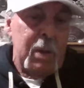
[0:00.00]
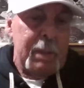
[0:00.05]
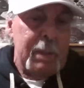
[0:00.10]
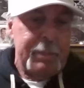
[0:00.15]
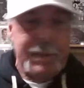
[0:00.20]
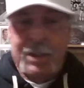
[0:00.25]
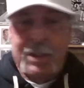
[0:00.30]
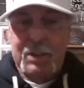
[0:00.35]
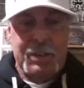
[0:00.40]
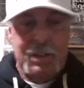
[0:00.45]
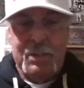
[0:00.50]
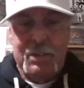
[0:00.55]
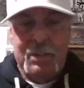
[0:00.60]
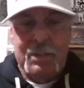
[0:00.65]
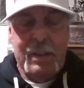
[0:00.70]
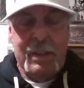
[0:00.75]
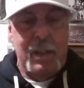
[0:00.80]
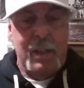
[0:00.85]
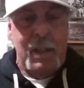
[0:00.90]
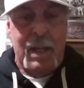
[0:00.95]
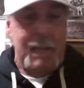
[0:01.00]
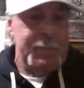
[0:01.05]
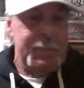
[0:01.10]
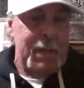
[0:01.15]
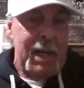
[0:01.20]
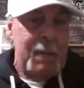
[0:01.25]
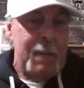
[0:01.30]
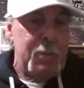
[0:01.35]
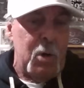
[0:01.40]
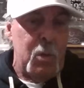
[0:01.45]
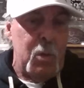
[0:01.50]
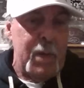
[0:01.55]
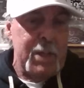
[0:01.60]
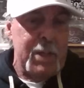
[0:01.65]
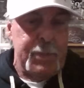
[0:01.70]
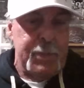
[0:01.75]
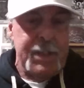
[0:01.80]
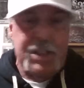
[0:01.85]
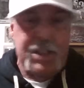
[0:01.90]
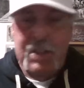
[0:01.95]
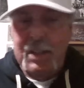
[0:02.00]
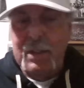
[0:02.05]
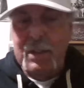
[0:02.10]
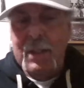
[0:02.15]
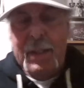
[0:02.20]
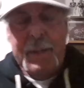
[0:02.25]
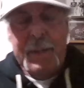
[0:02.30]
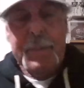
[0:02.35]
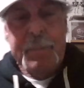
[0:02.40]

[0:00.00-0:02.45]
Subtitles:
it because this, I'm always preaching,